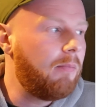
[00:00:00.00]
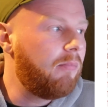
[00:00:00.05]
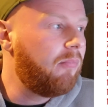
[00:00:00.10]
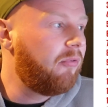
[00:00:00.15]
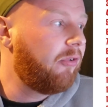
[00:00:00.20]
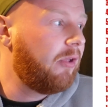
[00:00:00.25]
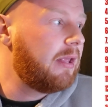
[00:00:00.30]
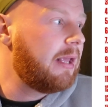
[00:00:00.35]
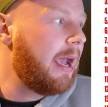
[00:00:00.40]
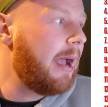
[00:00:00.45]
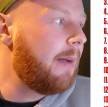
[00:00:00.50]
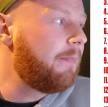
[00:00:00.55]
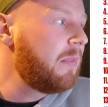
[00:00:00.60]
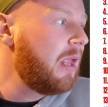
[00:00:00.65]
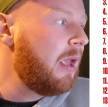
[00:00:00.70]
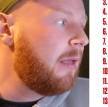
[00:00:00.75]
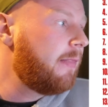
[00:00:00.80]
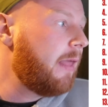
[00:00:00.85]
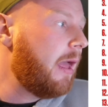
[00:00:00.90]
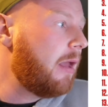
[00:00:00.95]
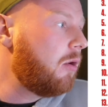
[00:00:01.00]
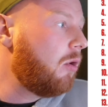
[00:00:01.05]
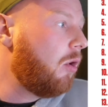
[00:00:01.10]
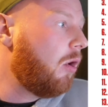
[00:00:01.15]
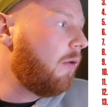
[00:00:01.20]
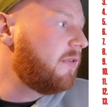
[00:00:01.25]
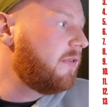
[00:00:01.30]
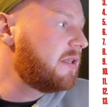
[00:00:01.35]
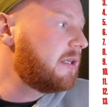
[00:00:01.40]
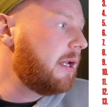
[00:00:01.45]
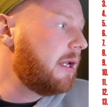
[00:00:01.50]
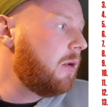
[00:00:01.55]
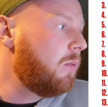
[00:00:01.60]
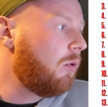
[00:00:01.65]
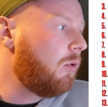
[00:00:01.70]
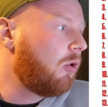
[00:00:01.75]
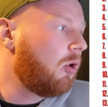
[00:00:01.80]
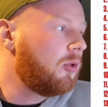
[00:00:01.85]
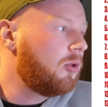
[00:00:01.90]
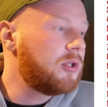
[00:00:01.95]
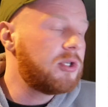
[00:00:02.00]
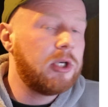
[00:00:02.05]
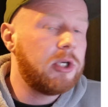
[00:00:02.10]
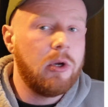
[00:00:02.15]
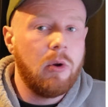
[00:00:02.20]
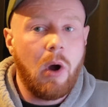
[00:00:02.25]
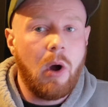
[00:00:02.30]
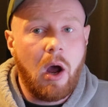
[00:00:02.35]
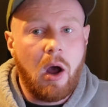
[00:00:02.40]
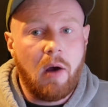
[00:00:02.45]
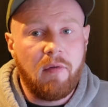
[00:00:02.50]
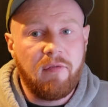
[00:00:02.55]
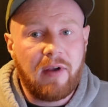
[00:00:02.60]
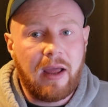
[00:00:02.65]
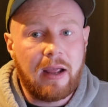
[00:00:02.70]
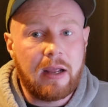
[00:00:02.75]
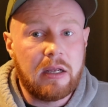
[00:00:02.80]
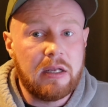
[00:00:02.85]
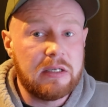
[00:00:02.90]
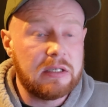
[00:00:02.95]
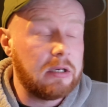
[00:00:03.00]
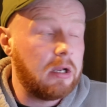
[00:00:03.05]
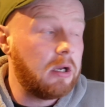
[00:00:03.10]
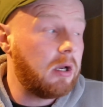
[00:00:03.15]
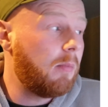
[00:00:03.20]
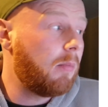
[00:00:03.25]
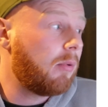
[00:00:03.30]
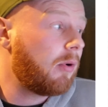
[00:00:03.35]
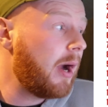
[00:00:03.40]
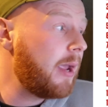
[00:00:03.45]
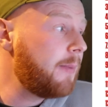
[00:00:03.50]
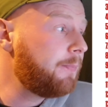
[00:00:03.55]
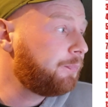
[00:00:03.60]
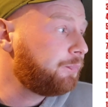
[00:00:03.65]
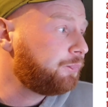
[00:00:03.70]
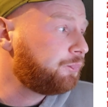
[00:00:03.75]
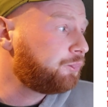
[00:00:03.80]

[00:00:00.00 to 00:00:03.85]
So yeah, then obviously we're on to our flankers and our number 8.